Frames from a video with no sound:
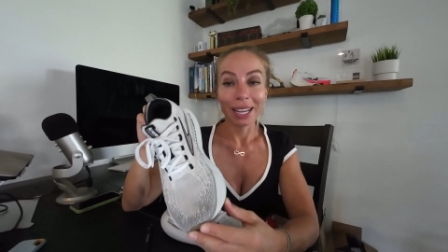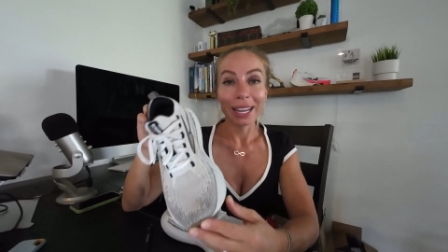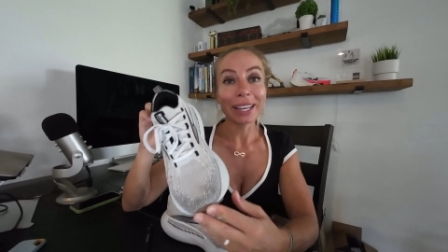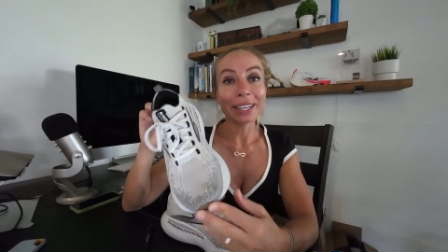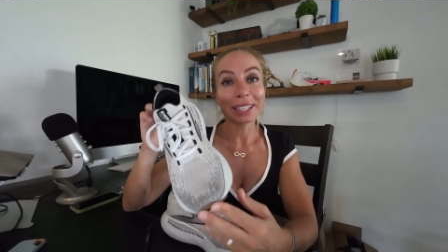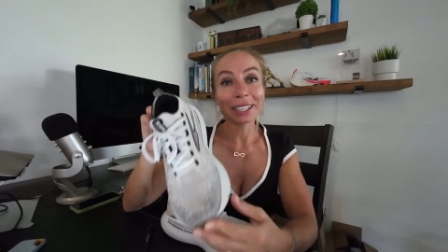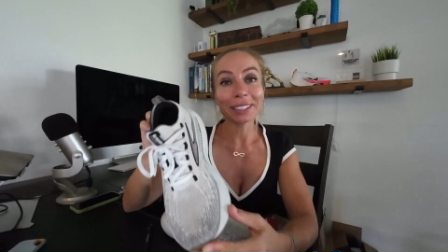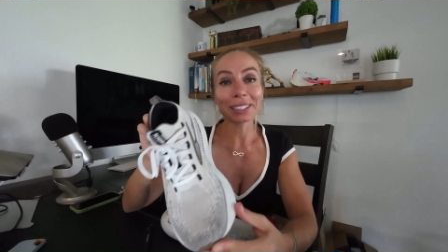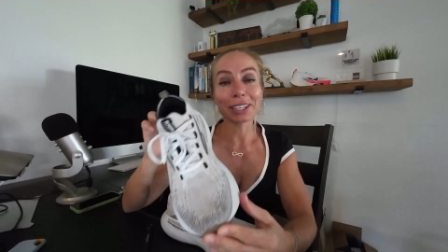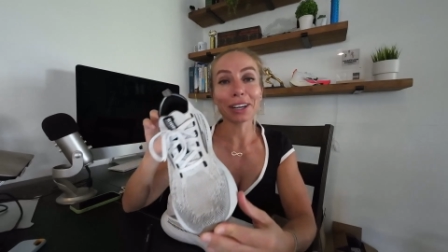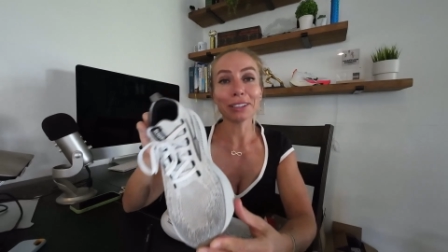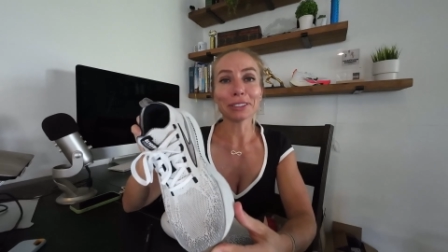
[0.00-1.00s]
And again, the
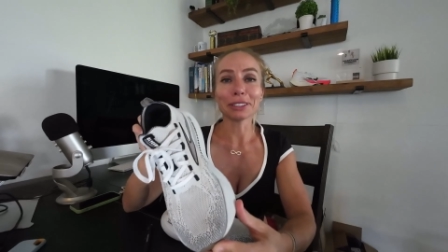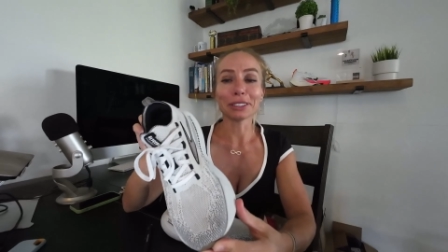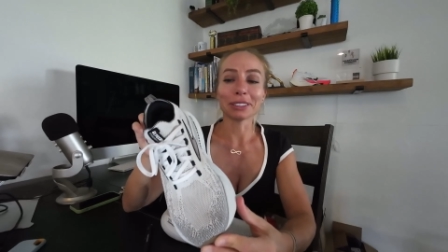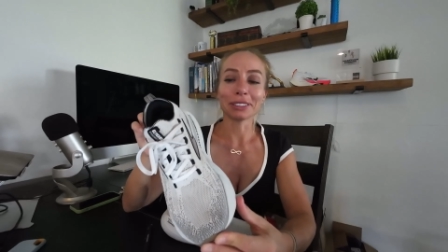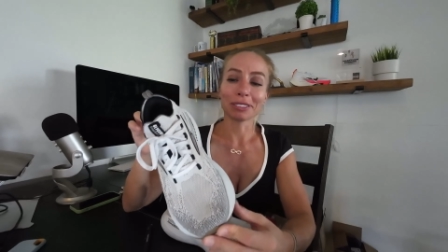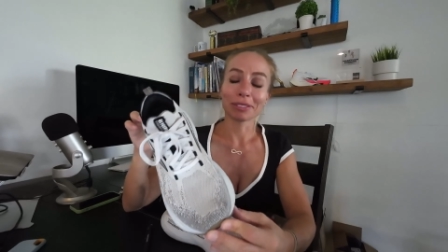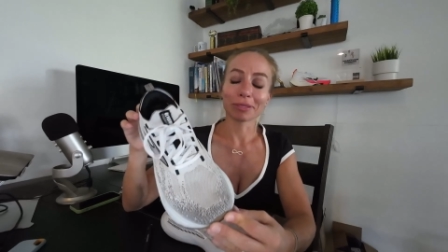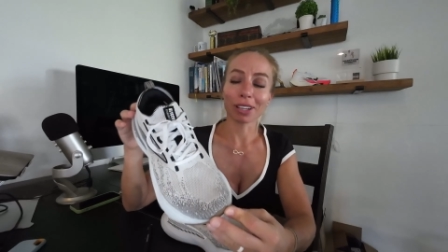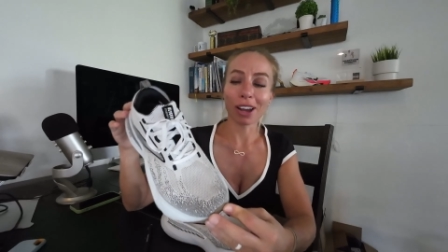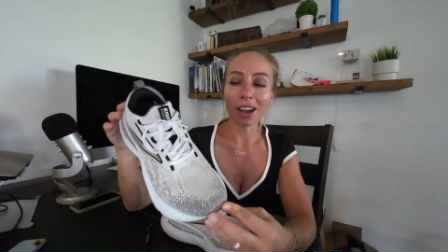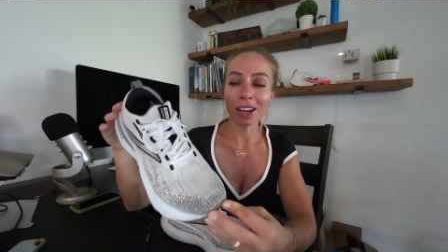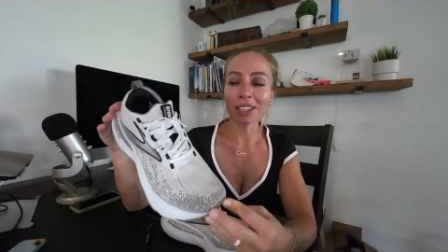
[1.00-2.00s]
color.
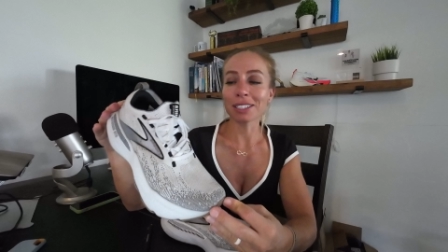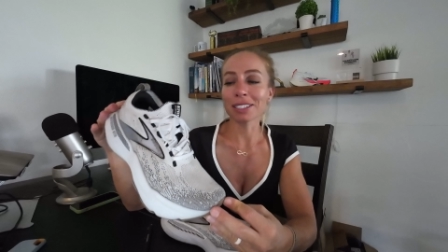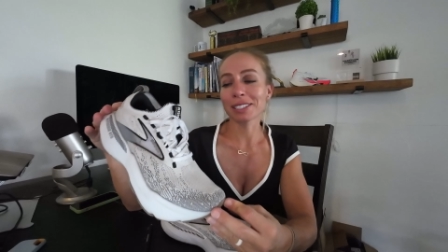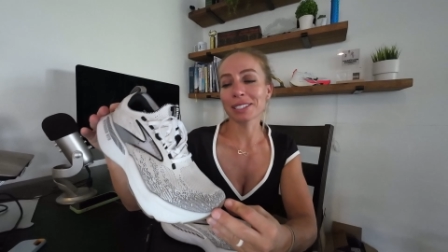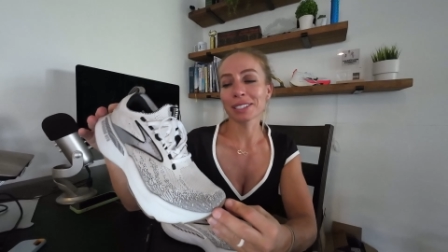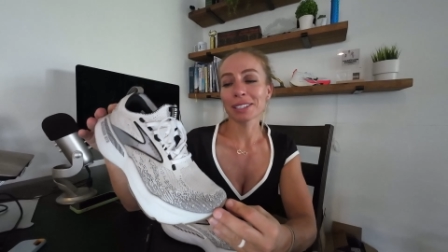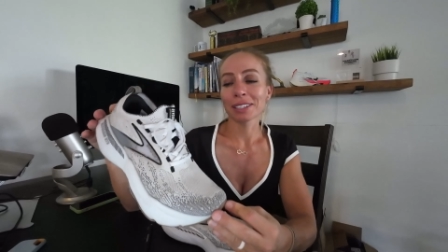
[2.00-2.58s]
Cons.